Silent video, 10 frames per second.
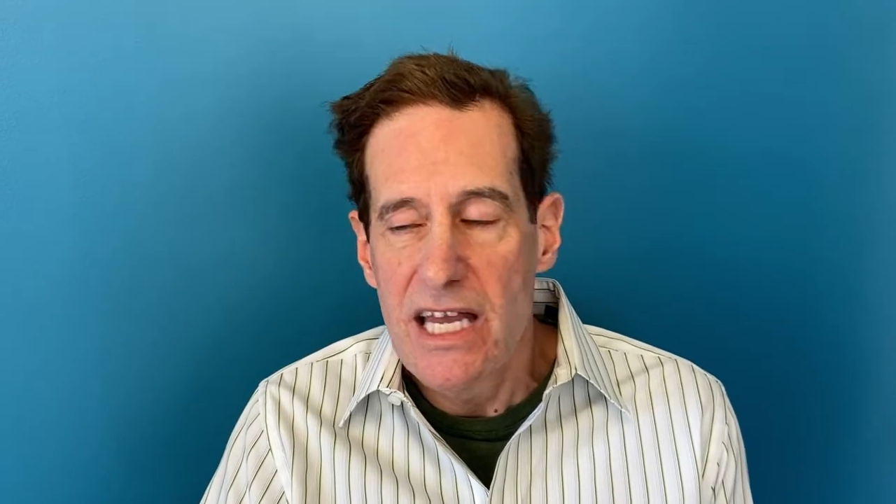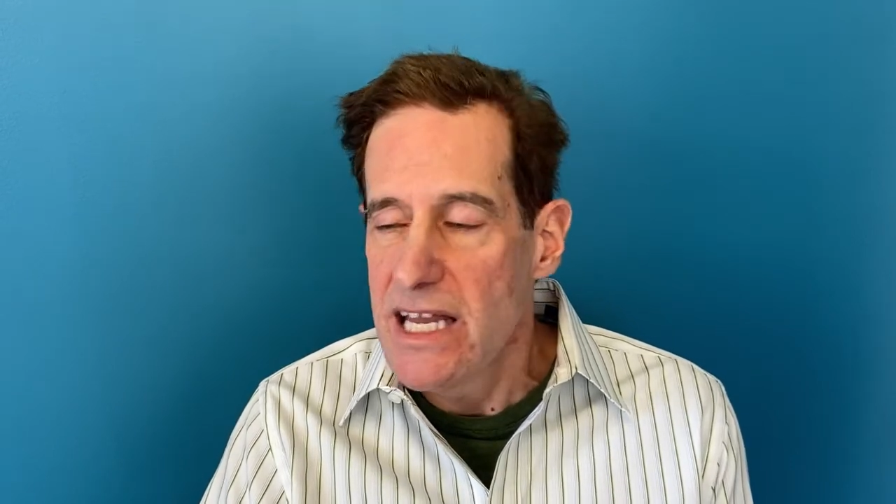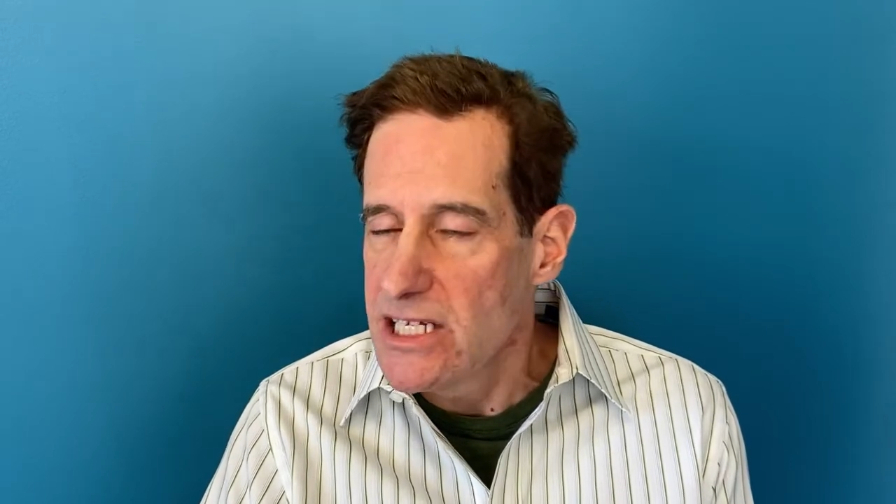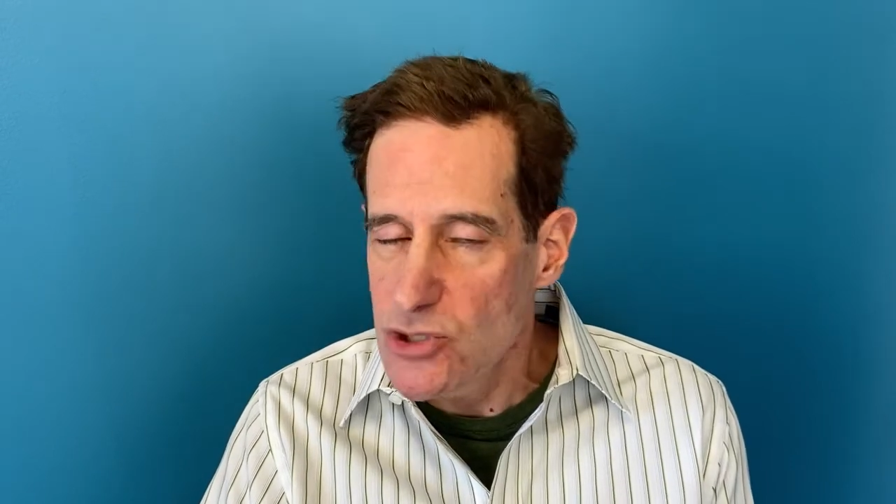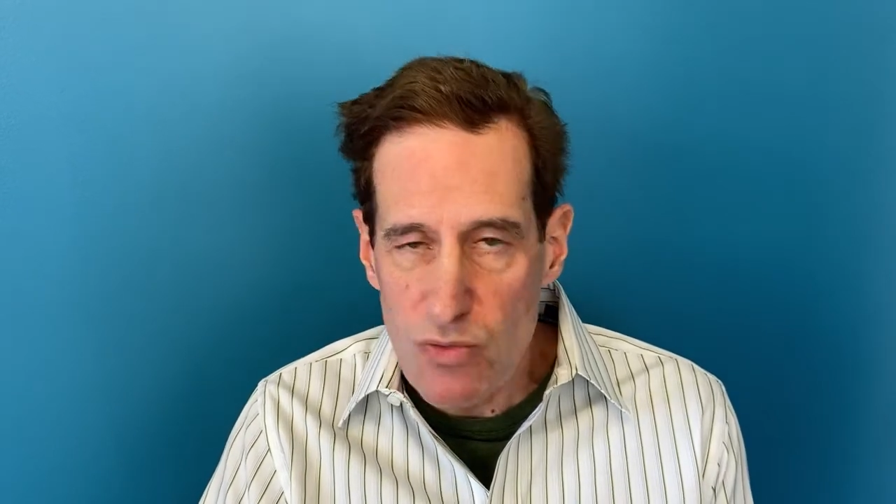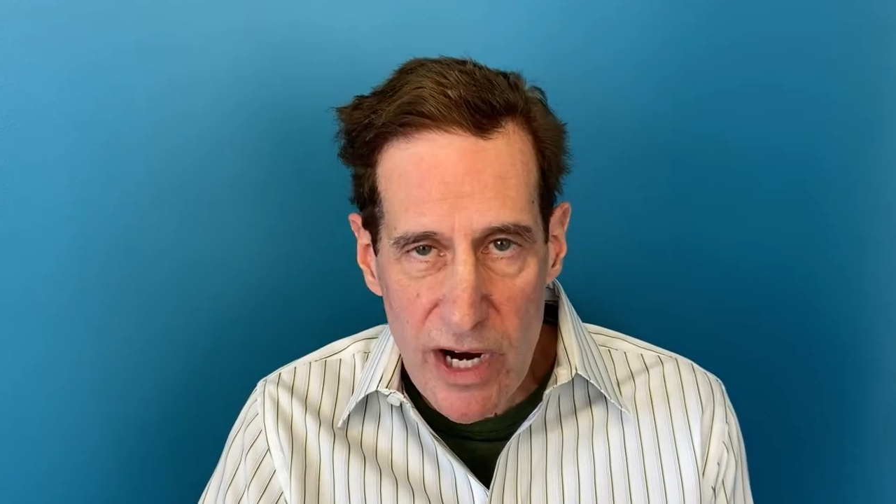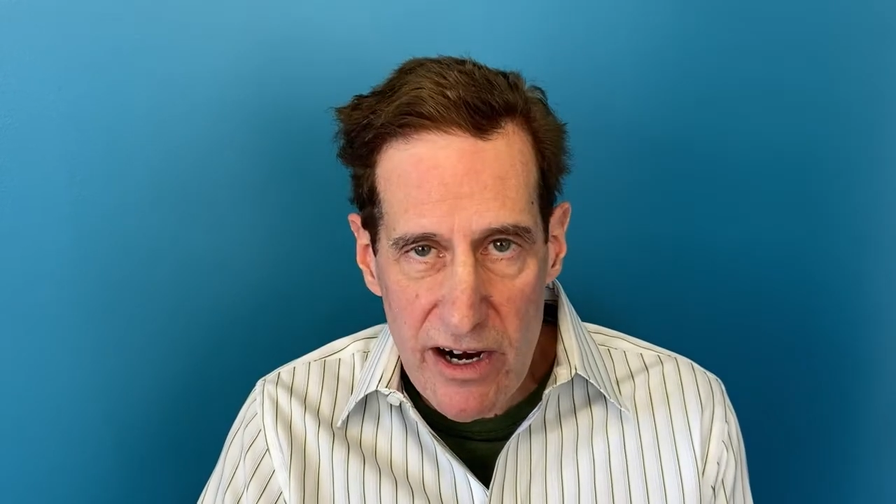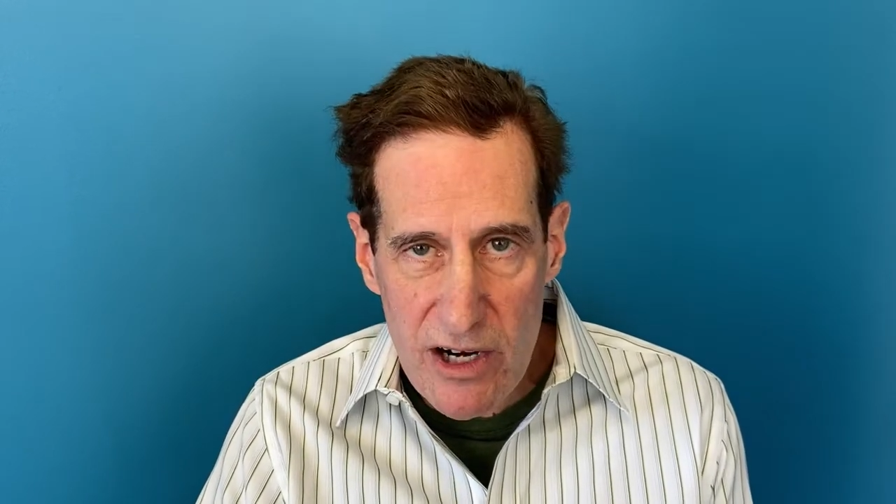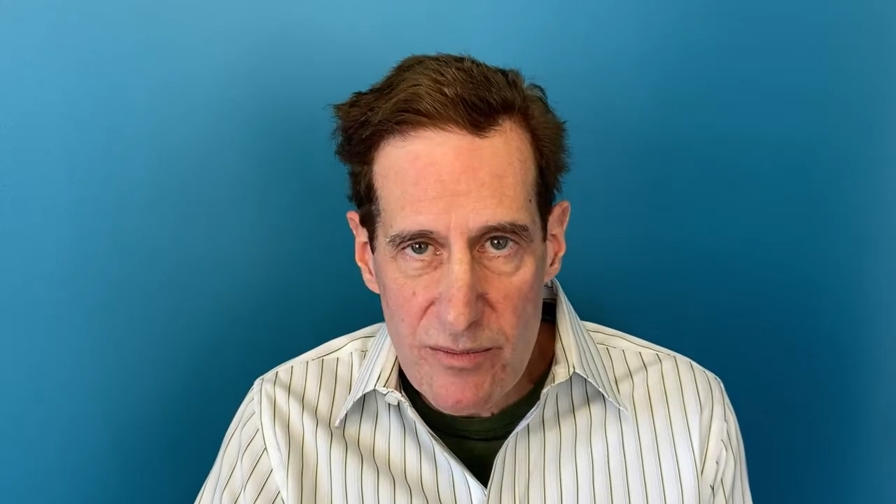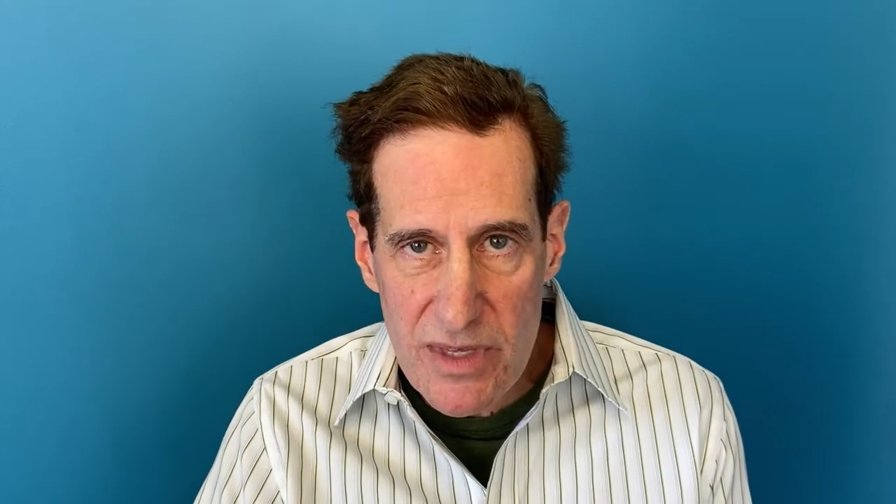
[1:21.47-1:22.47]
It's
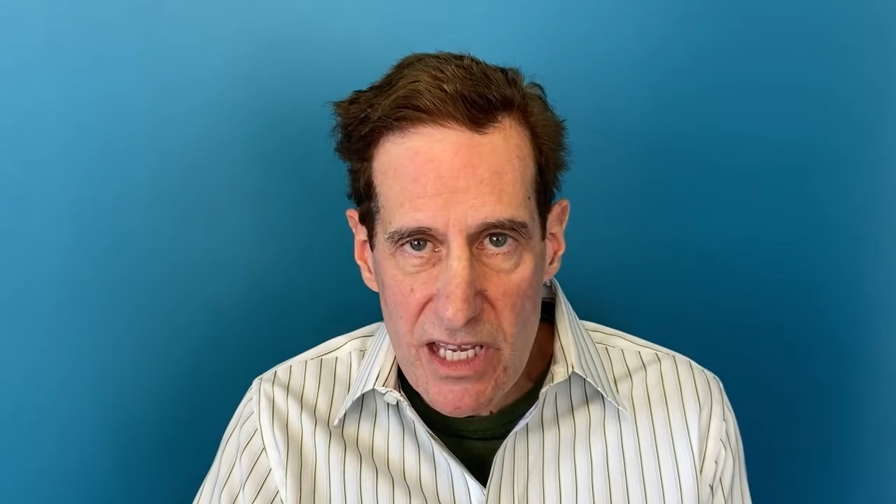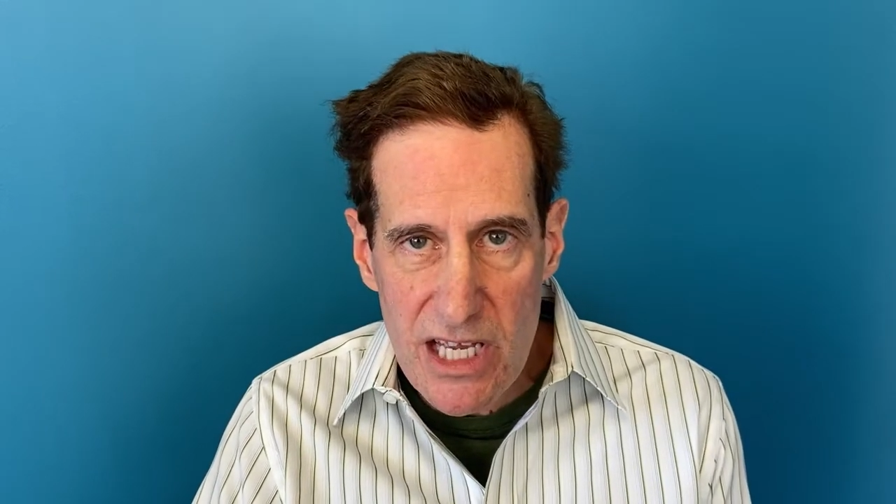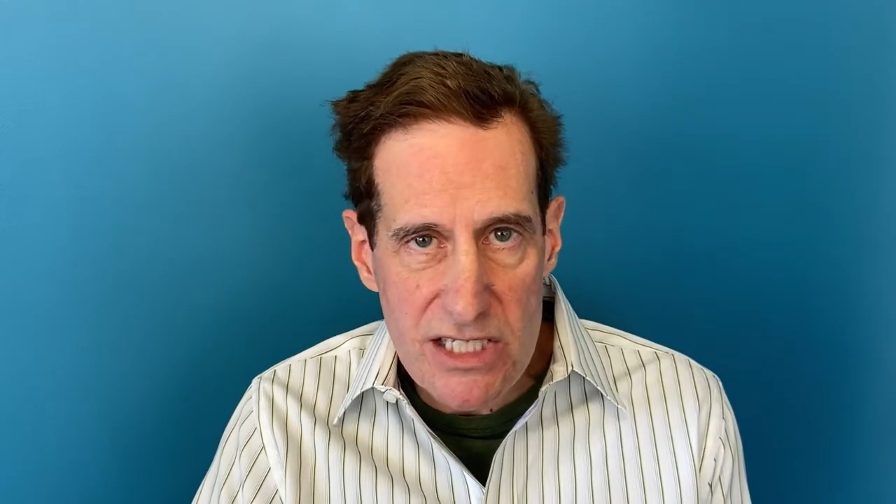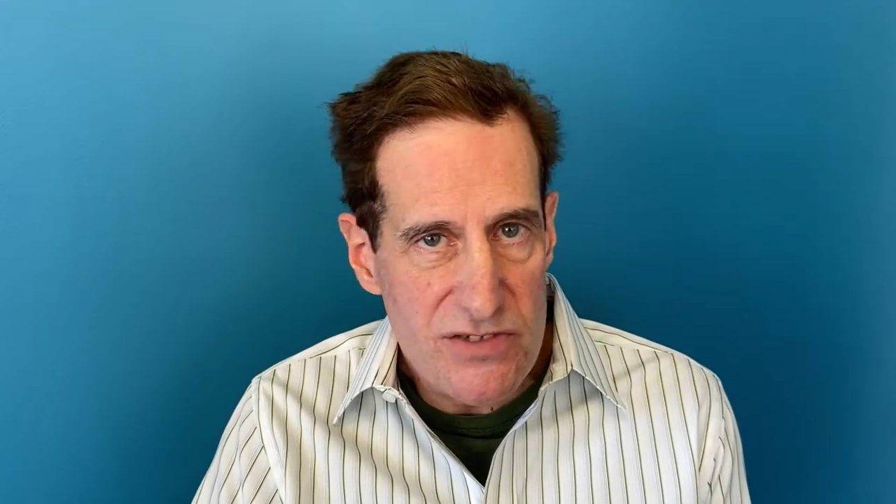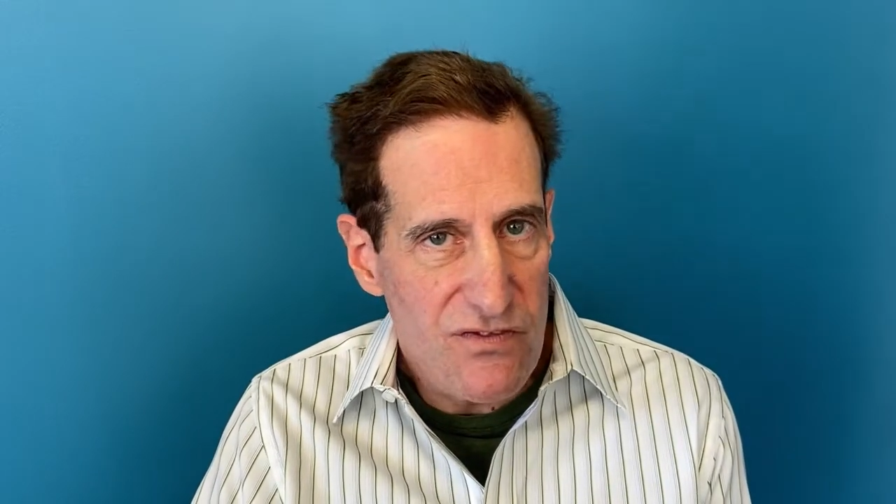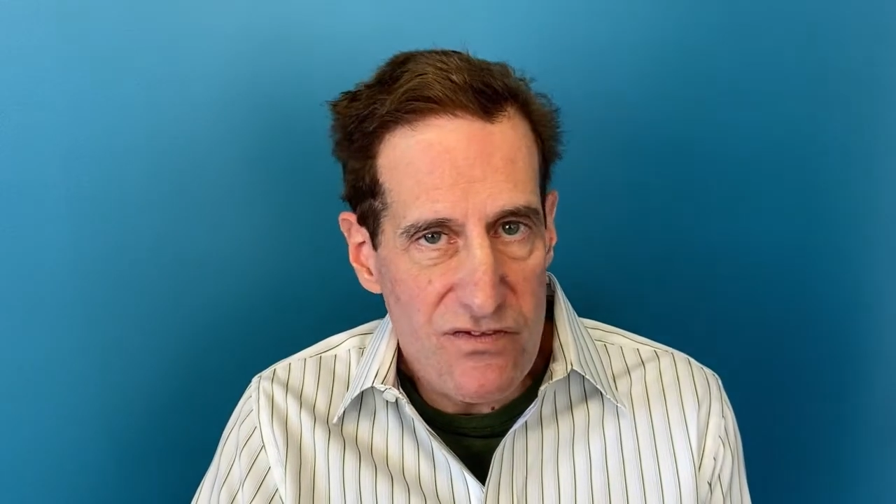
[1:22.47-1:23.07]
rare, it's